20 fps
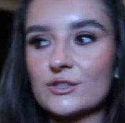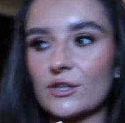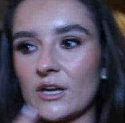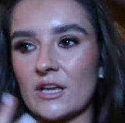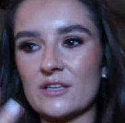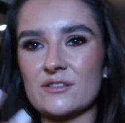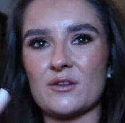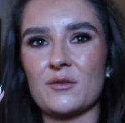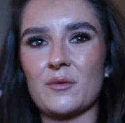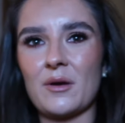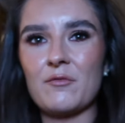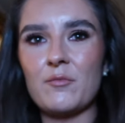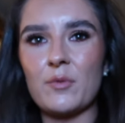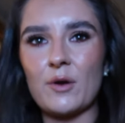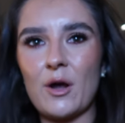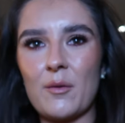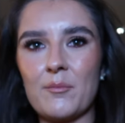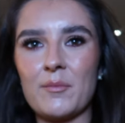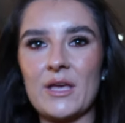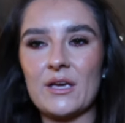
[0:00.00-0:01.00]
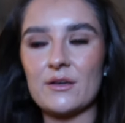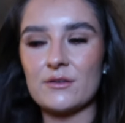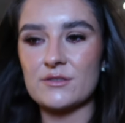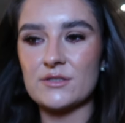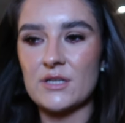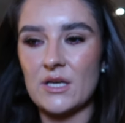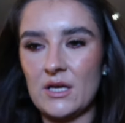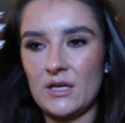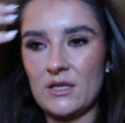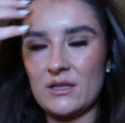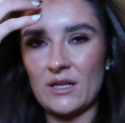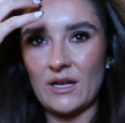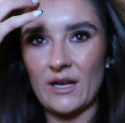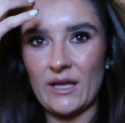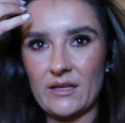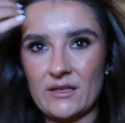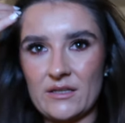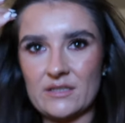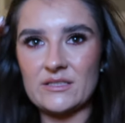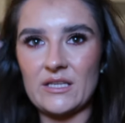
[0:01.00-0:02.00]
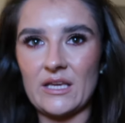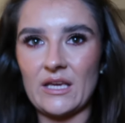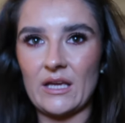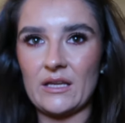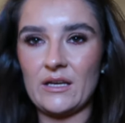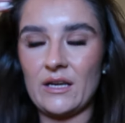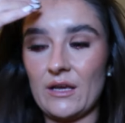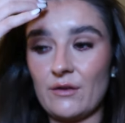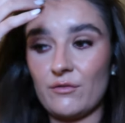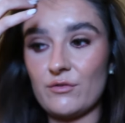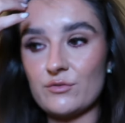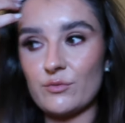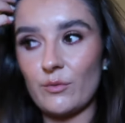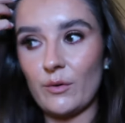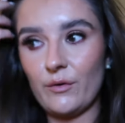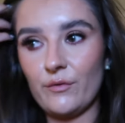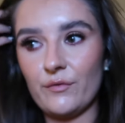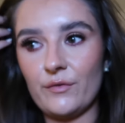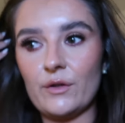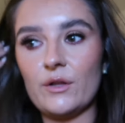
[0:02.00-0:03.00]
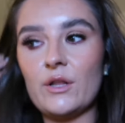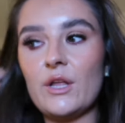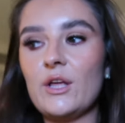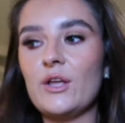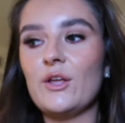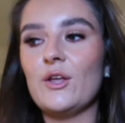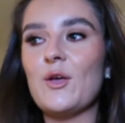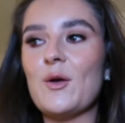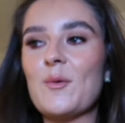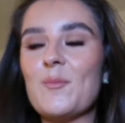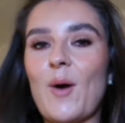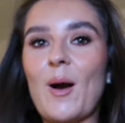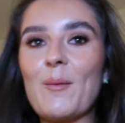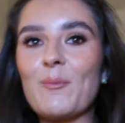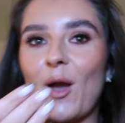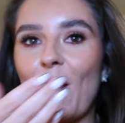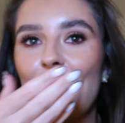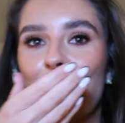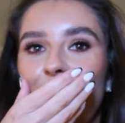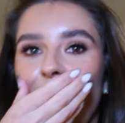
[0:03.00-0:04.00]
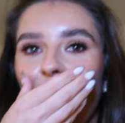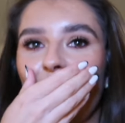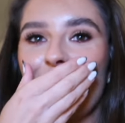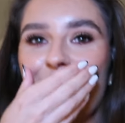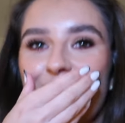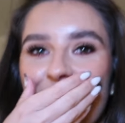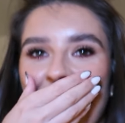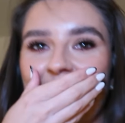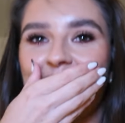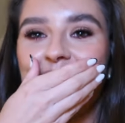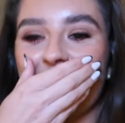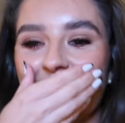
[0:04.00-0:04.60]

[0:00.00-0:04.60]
sorry, I don't know why I put it on me because the lighting is here, and here is woeful. But I'm going on the red